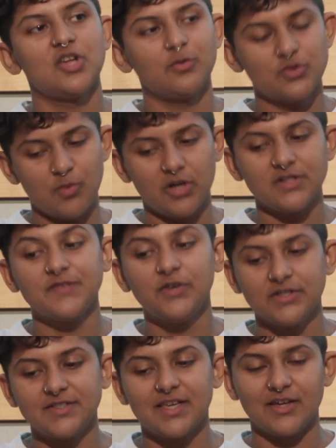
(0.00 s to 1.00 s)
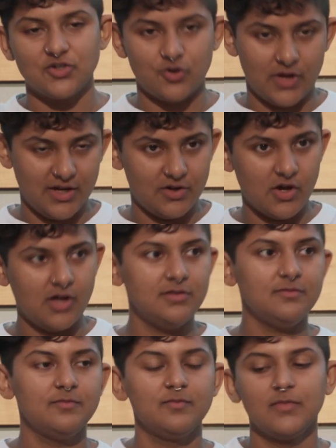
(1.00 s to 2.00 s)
language models first get trained on.